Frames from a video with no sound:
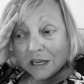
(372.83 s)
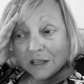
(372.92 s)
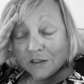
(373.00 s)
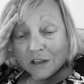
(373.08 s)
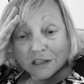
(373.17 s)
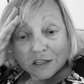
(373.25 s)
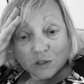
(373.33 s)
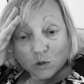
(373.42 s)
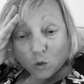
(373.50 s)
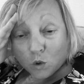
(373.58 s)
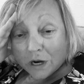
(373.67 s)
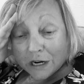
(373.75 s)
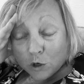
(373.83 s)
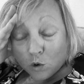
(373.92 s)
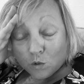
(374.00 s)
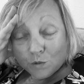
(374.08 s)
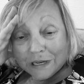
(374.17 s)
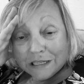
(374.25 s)
the
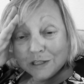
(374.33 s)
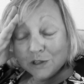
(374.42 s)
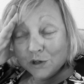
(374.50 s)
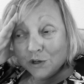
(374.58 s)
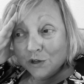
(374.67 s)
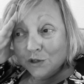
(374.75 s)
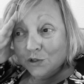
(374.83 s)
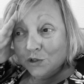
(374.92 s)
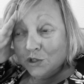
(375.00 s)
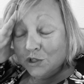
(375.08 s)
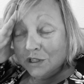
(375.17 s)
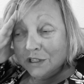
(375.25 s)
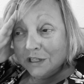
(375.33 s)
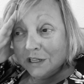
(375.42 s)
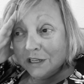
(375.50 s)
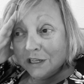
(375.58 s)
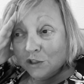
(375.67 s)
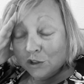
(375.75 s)
historical research,
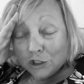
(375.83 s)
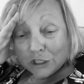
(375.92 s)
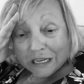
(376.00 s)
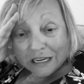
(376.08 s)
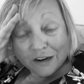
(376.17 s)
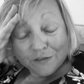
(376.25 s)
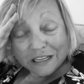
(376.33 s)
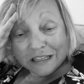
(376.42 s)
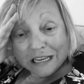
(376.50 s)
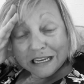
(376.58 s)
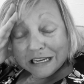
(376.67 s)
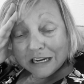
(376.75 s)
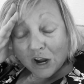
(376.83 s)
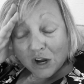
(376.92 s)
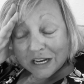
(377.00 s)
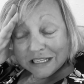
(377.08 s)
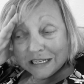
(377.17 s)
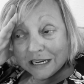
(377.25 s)
look at everything in
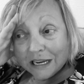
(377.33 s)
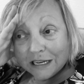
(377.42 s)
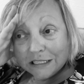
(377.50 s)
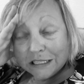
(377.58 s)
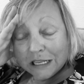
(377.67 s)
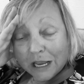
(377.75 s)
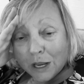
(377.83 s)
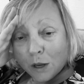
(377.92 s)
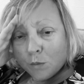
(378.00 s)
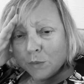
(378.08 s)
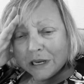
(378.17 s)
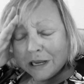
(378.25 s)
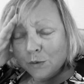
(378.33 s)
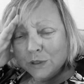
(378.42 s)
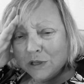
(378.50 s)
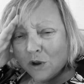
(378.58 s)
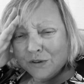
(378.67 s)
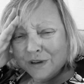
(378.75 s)
context. But he
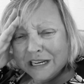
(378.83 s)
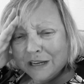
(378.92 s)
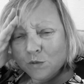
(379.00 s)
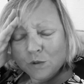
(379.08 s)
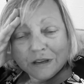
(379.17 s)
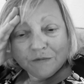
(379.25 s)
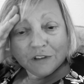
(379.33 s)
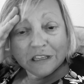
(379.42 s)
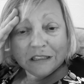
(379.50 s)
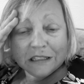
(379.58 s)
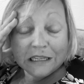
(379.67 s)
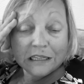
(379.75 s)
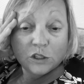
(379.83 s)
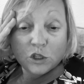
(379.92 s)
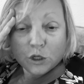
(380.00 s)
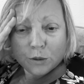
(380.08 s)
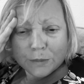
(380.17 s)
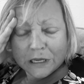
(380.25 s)
was already revealing
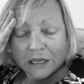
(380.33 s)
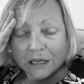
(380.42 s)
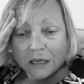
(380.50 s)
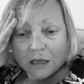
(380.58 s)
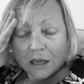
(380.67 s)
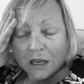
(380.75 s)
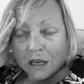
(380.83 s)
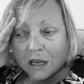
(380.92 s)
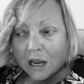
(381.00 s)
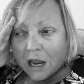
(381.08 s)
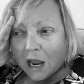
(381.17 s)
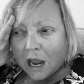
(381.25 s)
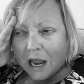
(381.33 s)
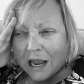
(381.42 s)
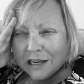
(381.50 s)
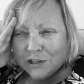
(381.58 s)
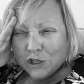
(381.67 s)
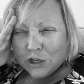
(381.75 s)
to me.
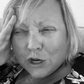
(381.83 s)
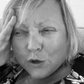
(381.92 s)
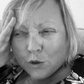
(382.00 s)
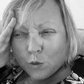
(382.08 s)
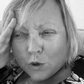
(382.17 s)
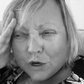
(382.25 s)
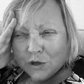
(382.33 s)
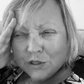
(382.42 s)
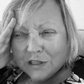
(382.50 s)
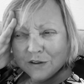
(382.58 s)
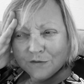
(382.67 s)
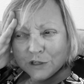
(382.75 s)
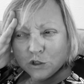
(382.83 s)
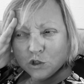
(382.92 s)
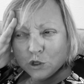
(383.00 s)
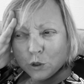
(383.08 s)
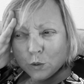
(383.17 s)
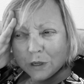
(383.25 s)
And you know, the words of
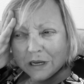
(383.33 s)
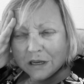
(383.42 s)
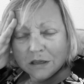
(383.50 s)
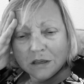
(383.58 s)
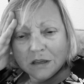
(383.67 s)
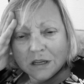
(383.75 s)
Yeshua,